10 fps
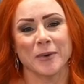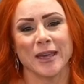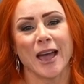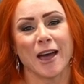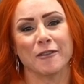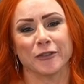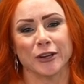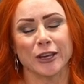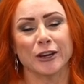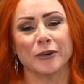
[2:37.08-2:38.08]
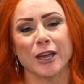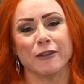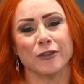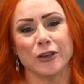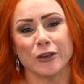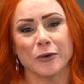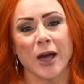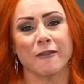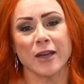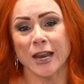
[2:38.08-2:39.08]
we have for you. If you
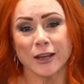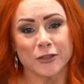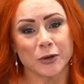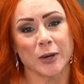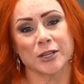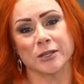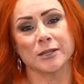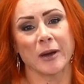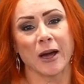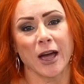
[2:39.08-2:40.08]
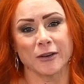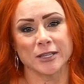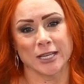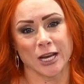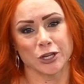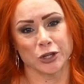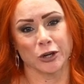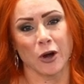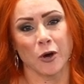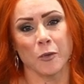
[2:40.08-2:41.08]
have any other questions about how to stage your
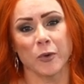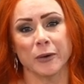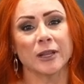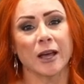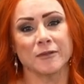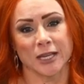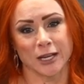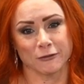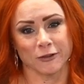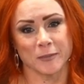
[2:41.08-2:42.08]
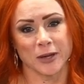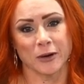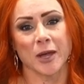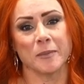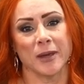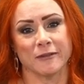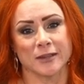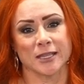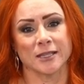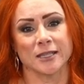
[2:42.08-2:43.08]
home, we would love to hear from you and be of
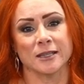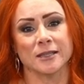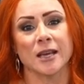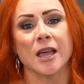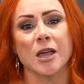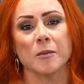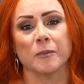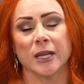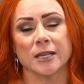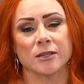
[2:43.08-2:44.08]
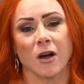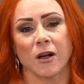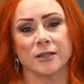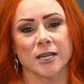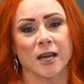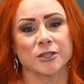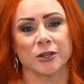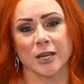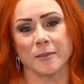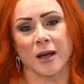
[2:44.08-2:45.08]
assistance. Please call, text,
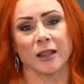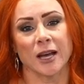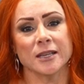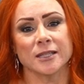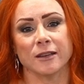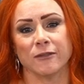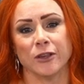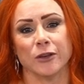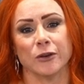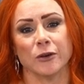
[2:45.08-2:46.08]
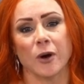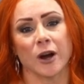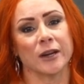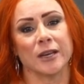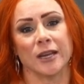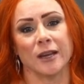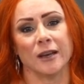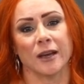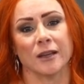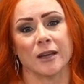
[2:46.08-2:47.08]
or email us if you are in
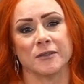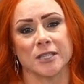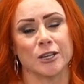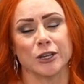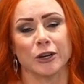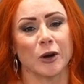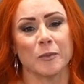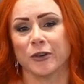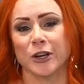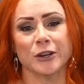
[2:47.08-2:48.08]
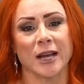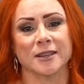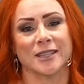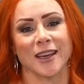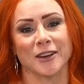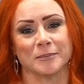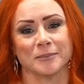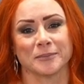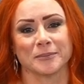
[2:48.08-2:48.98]
need of staging your home for your next sale.